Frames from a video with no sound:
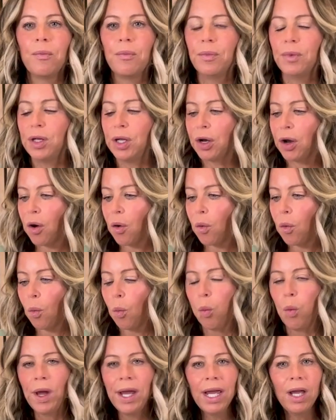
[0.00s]

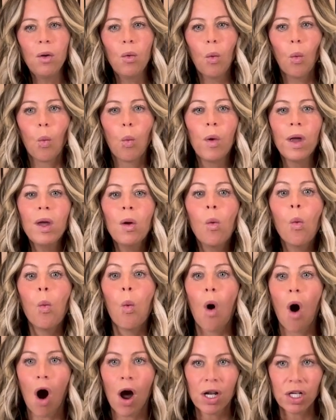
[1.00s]
We
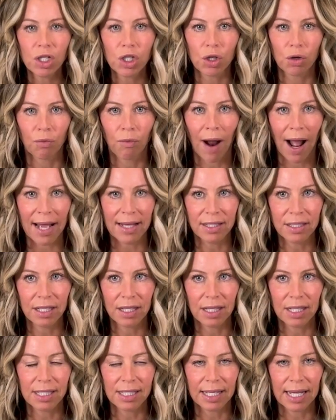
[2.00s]
want to rise
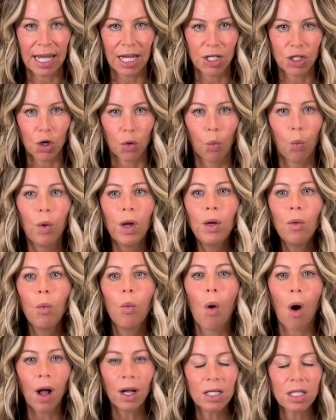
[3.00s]
to this occasion. We
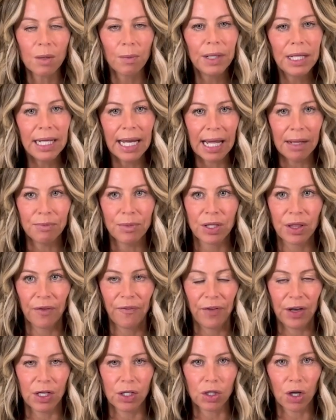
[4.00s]
want to be named the
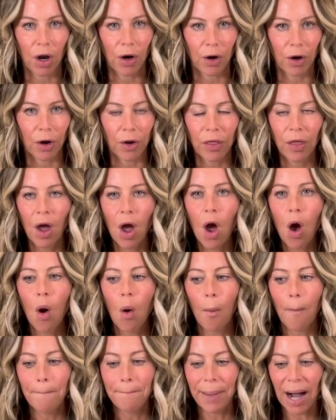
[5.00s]
fittest on earth
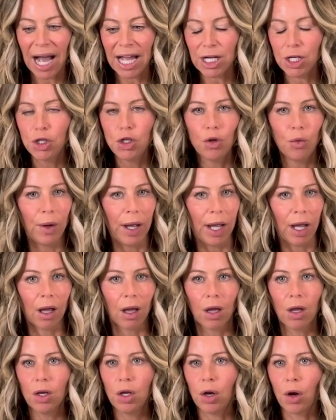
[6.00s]
by doing,
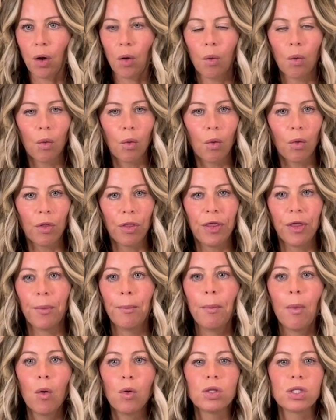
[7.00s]
the
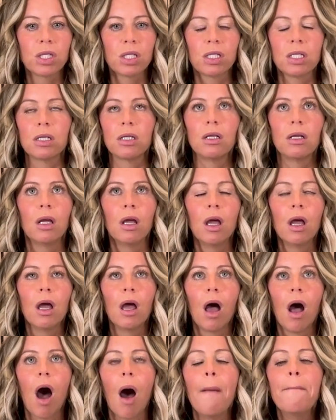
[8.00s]
most
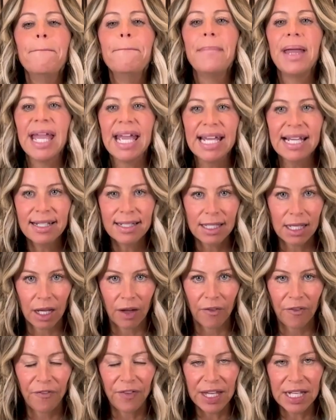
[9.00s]

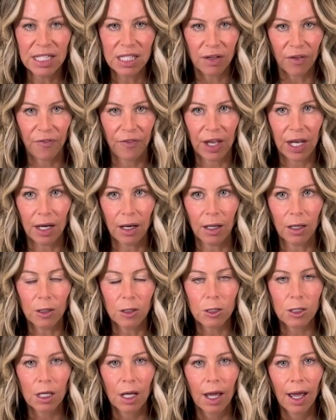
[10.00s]
amazing feats of
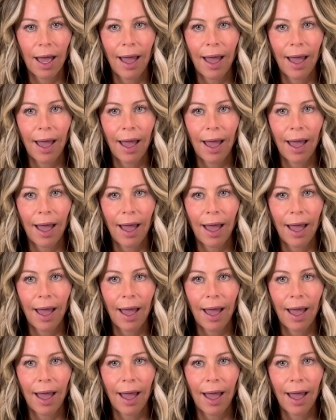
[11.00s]
fitness.